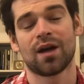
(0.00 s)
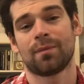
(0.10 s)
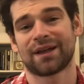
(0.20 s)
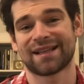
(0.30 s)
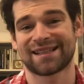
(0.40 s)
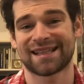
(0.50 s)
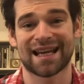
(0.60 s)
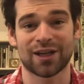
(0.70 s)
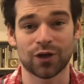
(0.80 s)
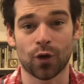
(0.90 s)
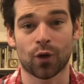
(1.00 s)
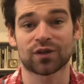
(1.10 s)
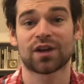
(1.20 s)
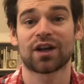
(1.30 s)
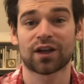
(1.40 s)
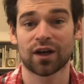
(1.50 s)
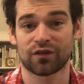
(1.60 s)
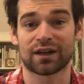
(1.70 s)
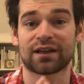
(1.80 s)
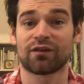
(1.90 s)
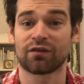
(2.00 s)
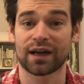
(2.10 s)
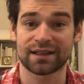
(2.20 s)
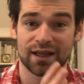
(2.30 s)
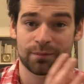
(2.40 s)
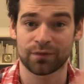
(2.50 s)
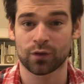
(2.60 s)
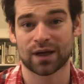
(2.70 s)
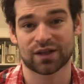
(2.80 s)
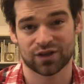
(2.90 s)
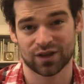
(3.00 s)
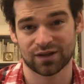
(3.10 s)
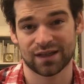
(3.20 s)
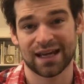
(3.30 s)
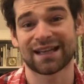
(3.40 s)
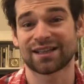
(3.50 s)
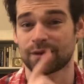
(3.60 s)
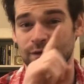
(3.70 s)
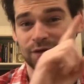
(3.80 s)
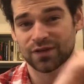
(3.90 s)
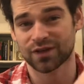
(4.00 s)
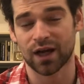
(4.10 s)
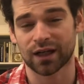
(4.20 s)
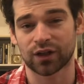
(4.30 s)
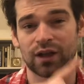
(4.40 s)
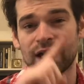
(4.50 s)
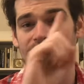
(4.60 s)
because they're not covering the right type of questions in terms of style